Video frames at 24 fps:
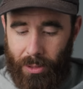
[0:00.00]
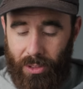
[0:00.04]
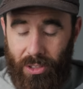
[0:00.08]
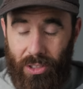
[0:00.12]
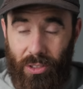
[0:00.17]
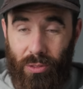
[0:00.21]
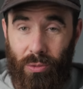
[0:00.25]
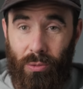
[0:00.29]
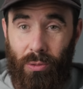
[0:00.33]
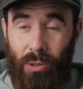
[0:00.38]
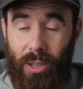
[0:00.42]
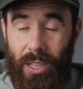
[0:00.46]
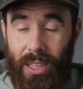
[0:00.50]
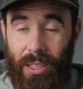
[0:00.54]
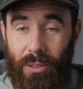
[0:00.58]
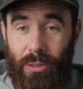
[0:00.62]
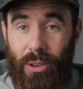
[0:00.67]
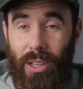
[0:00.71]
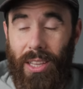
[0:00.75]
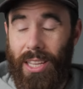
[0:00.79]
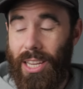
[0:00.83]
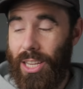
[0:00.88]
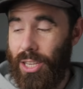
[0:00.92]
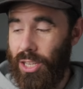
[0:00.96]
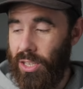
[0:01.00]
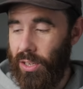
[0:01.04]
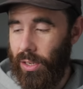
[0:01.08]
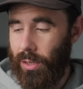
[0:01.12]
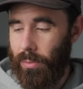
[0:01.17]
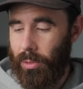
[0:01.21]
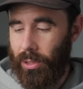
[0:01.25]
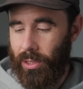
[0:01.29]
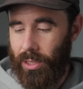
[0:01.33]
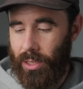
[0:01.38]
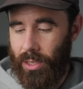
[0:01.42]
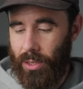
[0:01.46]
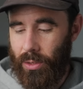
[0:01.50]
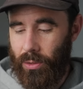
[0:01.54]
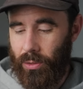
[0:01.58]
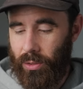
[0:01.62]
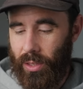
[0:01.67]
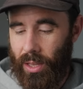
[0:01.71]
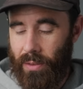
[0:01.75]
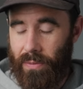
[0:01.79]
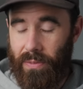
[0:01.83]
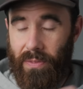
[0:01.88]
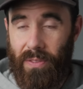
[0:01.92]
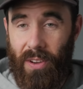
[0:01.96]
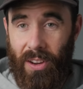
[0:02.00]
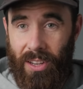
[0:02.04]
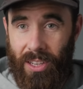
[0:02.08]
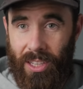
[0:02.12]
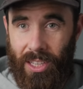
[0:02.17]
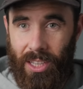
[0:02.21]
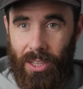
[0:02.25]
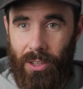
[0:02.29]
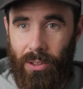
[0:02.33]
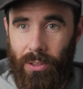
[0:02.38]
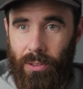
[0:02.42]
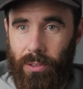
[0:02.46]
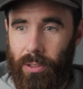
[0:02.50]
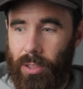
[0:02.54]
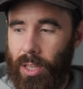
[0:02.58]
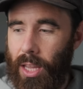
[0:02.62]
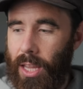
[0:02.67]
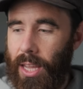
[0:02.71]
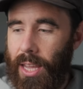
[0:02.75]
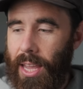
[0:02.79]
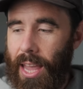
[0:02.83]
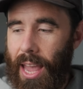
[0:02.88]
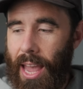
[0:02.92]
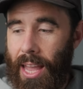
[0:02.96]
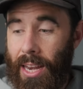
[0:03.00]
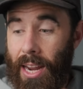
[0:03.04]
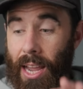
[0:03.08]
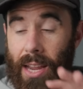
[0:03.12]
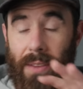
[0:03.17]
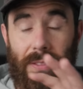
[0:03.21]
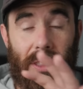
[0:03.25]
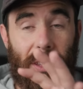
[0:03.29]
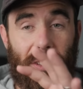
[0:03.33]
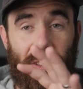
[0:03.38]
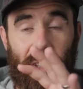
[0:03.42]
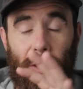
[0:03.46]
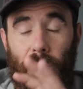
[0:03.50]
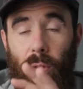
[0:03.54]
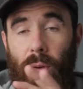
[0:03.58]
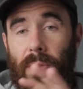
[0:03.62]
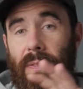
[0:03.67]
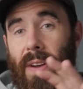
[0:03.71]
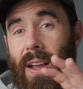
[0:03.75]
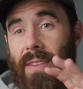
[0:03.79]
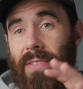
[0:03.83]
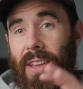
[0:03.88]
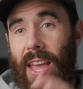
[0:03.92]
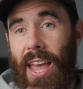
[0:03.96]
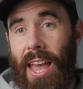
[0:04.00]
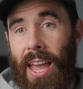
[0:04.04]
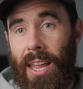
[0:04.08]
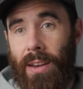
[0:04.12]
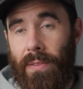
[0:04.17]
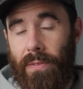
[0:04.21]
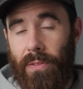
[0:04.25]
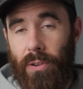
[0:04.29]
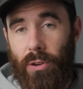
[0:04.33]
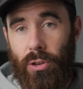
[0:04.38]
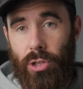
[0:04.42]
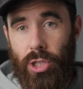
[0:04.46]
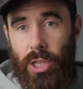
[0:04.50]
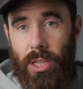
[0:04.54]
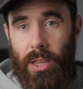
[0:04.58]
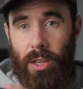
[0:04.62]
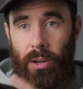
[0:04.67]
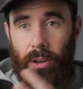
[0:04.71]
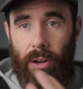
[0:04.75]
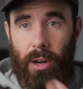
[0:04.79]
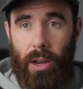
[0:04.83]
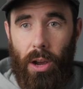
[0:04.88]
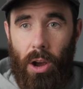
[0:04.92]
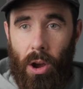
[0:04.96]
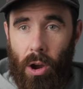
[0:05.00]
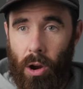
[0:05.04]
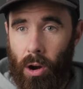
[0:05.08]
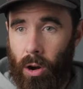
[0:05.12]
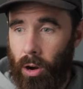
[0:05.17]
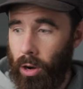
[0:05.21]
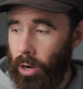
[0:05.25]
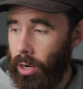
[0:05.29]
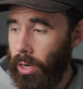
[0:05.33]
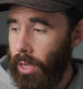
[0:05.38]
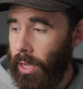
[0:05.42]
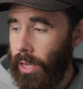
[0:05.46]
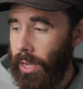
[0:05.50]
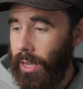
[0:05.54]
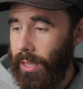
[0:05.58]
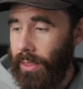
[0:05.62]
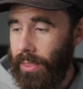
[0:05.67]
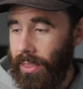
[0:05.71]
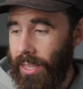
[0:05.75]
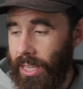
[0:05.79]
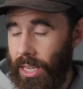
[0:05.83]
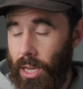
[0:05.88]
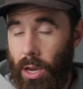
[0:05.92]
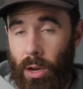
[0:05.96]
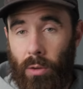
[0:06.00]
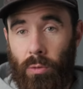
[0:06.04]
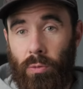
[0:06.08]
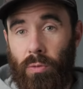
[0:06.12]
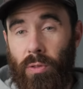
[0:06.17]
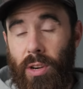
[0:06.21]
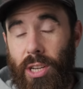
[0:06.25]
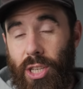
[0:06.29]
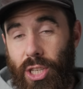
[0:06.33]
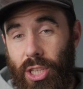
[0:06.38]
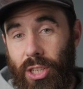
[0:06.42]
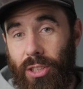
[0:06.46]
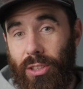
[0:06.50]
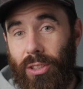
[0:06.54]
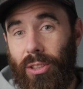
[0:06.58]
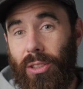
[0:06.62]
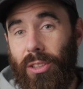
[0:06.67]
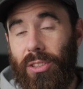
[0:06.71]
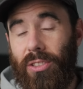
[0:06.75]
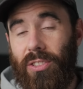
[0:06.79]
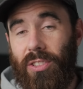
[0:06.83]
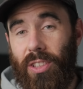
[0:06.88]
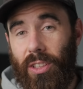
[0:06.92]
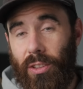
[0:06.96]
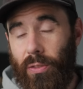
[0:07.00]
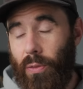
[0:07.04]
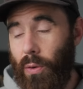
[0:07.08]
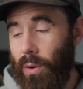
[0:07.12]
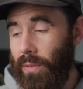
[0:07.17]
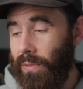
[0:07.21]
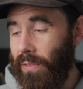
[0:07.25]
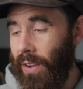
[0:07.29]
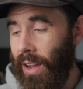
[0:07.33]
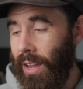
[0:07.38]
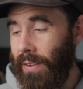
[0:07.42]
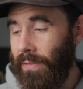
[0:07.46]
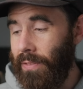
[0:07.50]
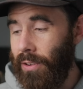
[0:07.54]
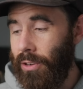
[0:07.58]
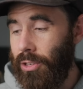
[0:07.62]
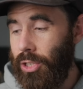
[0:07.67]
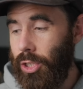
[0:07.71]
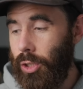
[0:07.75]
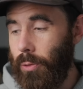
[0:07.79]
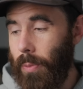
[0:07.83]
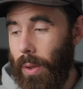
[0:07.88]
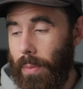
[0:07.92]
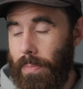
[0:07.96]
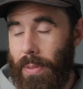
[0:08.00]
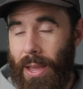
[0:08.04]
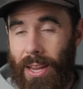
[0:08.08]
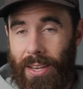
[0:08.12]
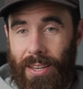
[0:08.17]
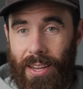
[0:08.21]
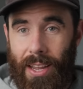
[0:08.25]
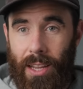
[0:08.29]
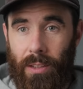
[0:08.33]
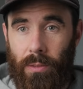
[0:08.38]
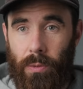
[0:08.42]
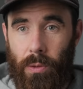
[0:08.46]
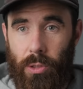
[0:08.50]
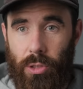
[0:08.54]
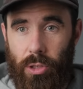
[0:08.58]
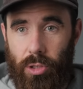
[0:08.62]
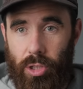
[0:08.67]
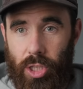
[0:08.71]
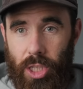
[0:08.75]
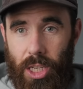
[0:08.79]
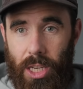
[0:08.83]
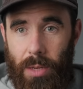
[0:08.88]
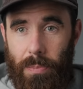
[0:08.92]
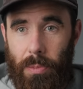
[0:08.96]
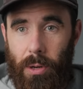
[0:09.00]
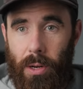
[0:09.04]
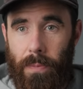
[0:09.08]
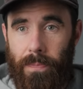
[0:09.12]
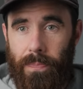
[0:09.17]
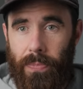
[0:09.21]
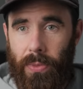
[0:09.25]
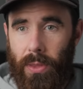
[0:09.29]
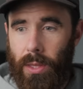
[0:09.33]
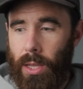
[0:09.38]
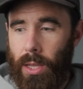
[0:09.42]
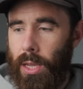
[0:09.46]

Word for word: It's just really, really enjoyable to use and fun to use. And I have the 645N version. There are the original 645 versions by Pentax, which are cheaper.